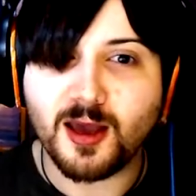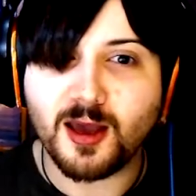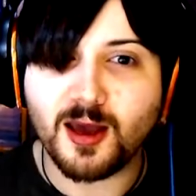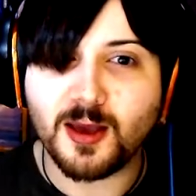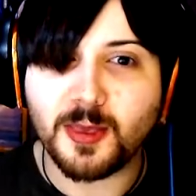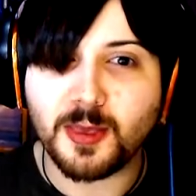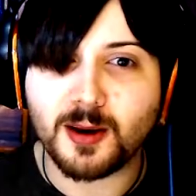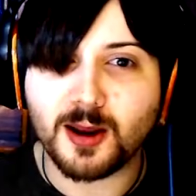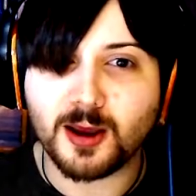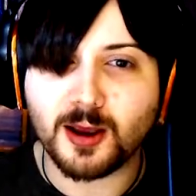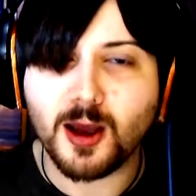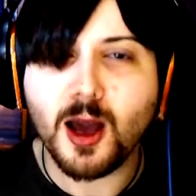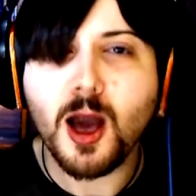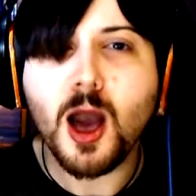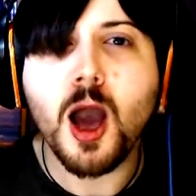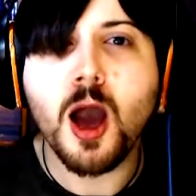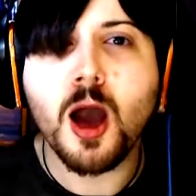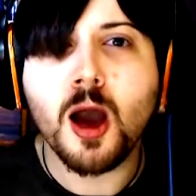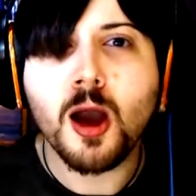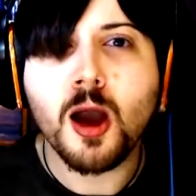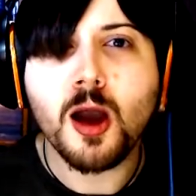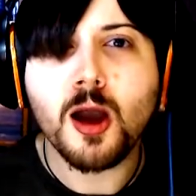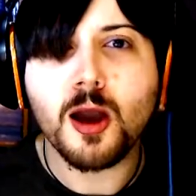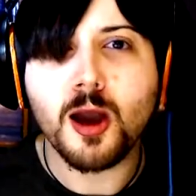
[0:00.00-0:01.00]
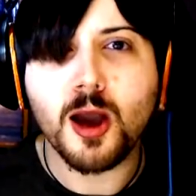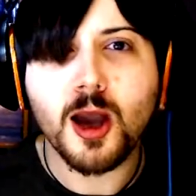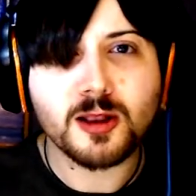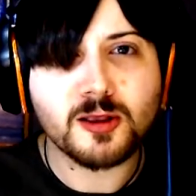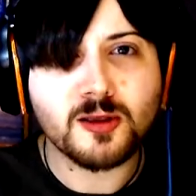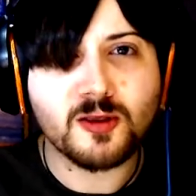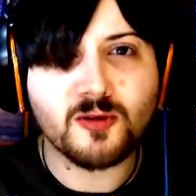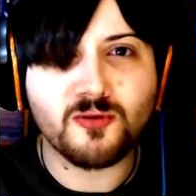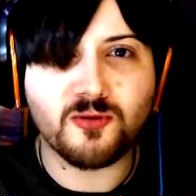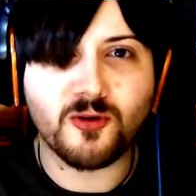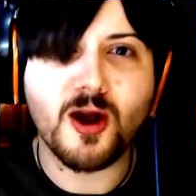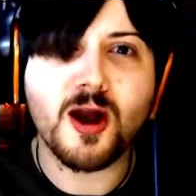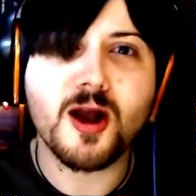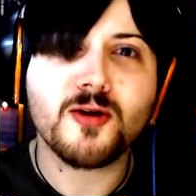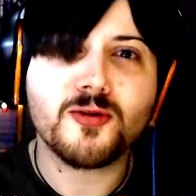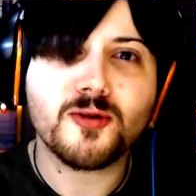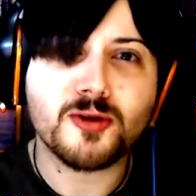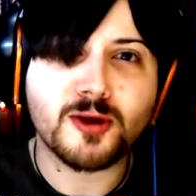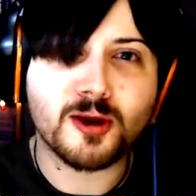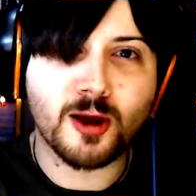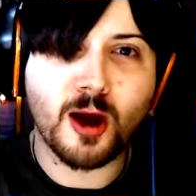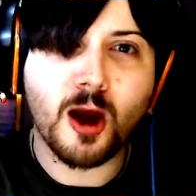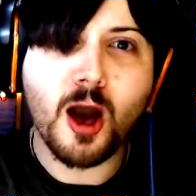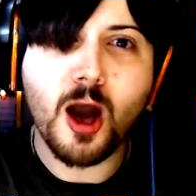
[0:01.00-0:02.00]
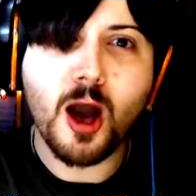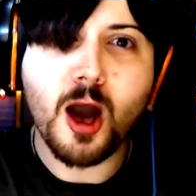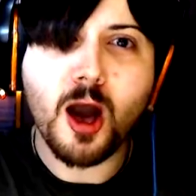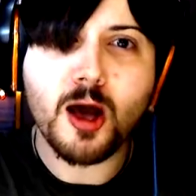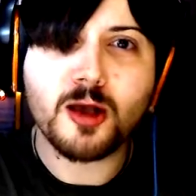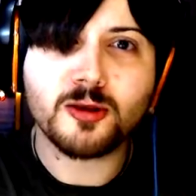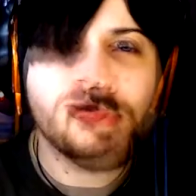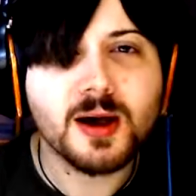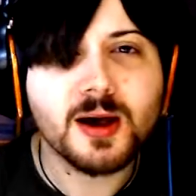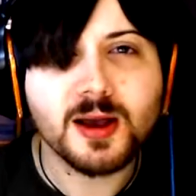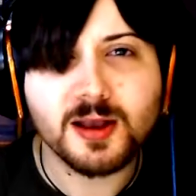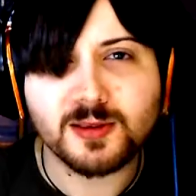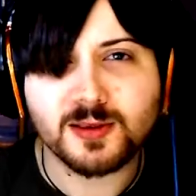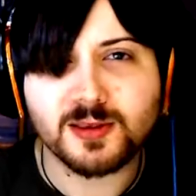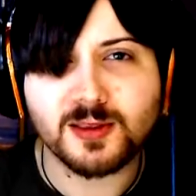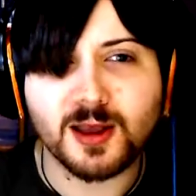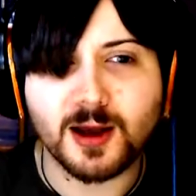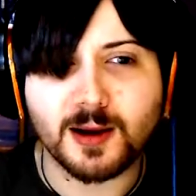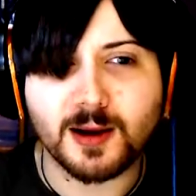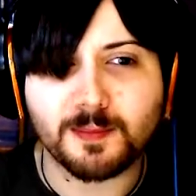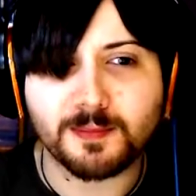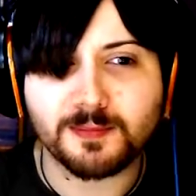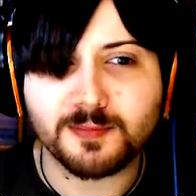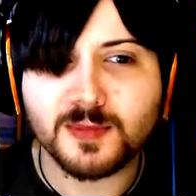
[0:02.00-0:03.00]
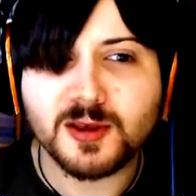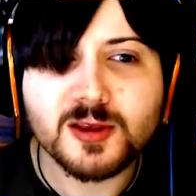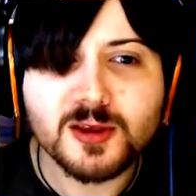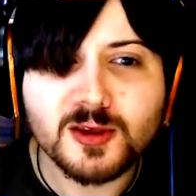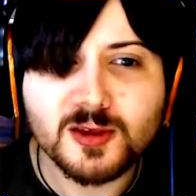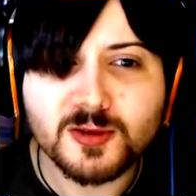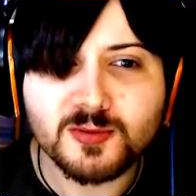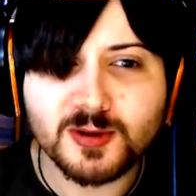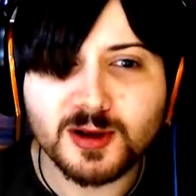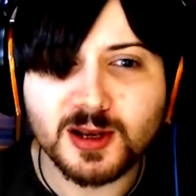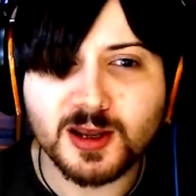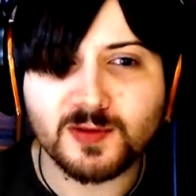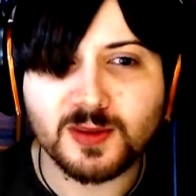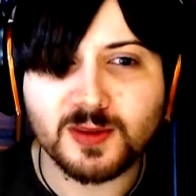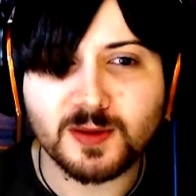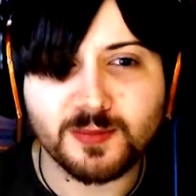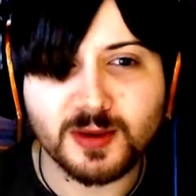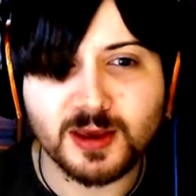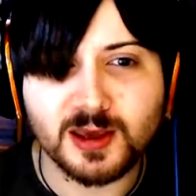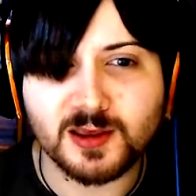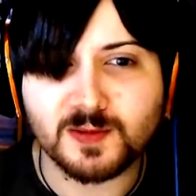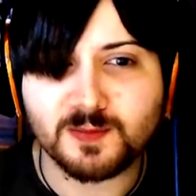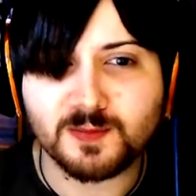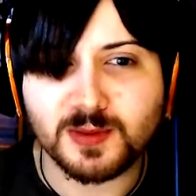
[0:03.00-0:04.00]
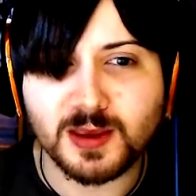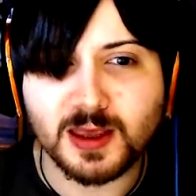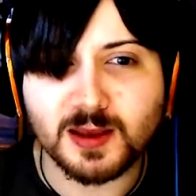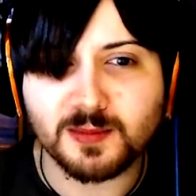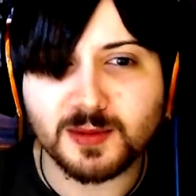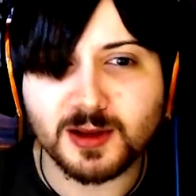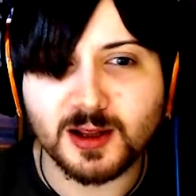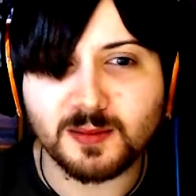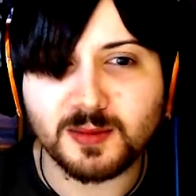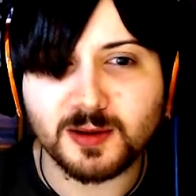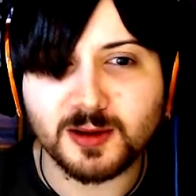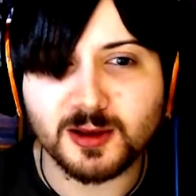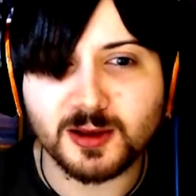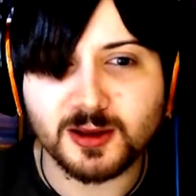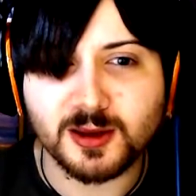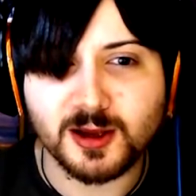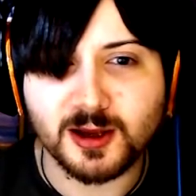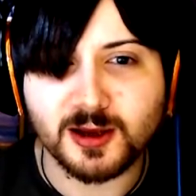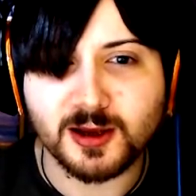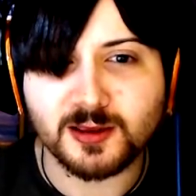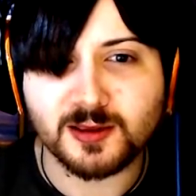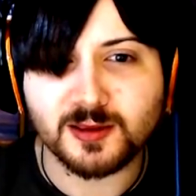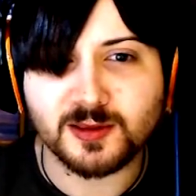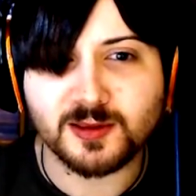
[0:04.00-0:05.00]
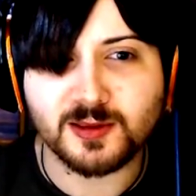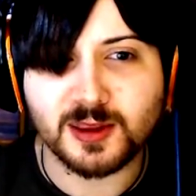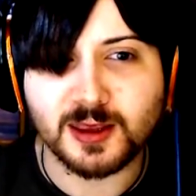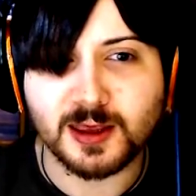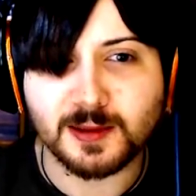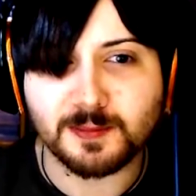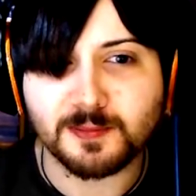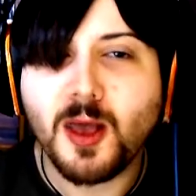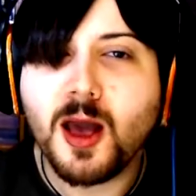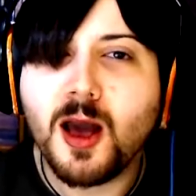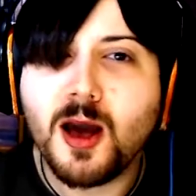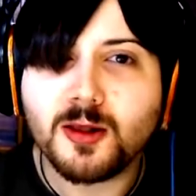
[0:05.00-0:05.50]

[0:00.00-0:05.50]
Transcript: And they're like, ah, it's for the cause! But it's not. They just want to have the biggest B M W on the house instead.